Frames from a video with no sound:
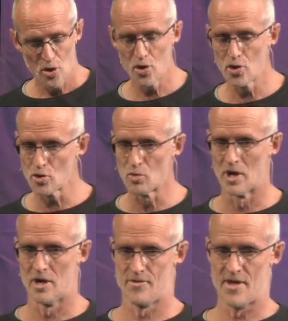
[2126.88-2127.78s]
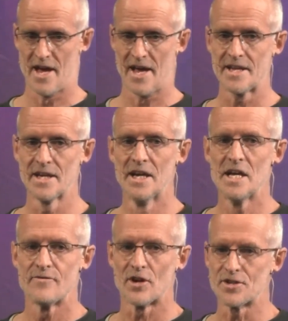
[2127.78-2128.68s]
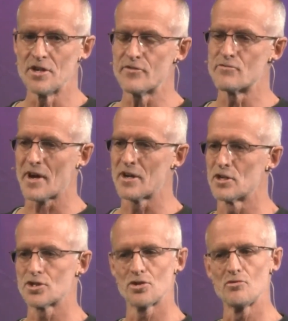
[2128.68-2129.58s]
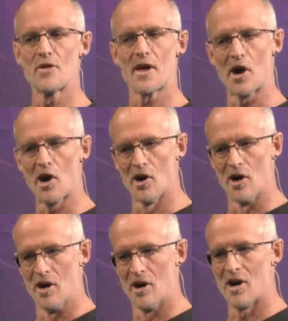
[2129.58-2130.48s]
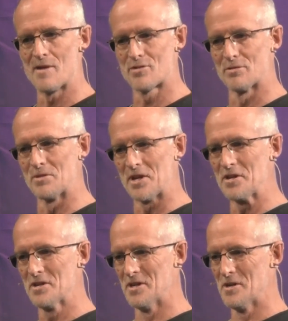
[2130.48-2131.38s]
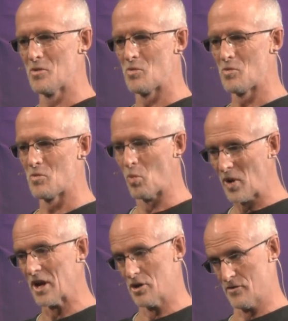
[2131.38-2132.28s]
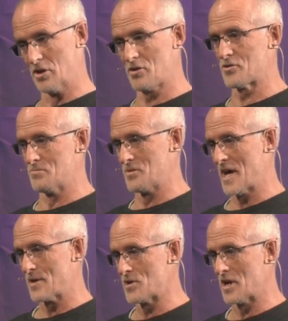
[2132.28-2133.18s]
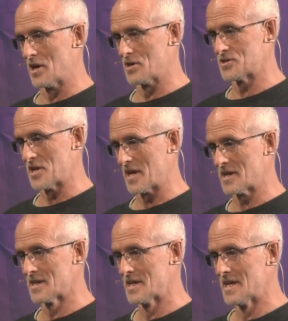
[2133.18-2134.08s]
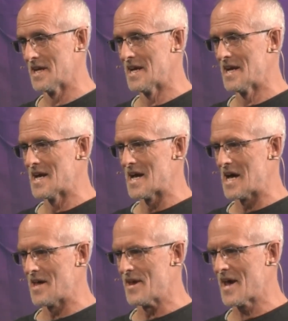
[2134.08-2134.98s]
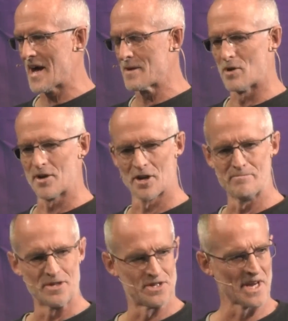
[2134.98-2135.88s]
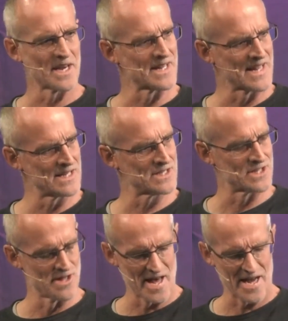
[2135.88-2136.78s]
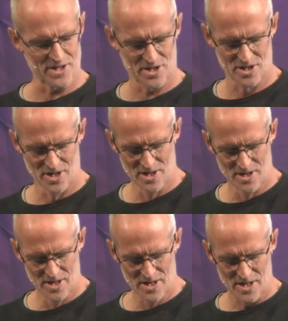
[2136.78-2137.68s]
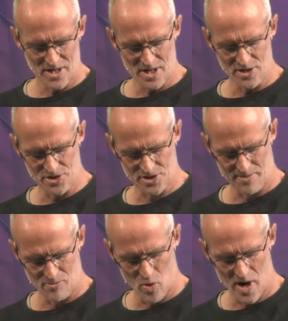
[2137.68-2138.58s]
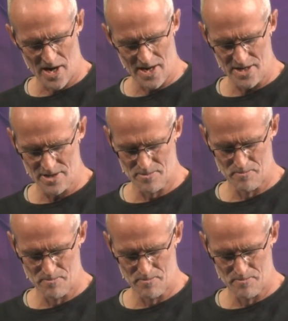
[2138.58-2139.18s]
Who are they? If I don't even recognize who they are, I probably will overlook them without realizing. And then how might I mitigate against that in some way?